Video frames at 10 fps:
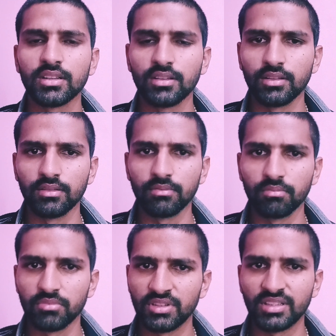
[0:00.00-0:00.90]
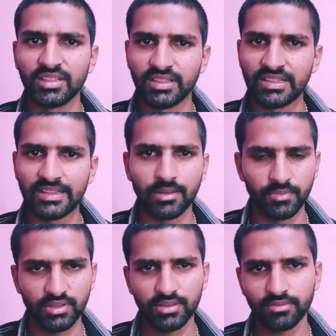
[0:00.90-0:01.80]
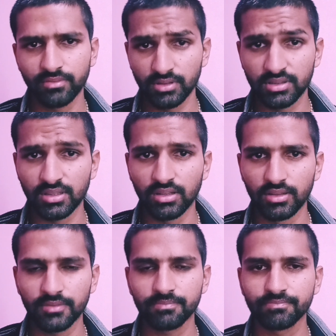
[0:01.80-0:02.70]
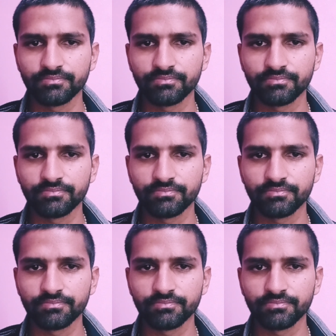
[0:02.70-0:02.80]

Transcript: it is examined physically,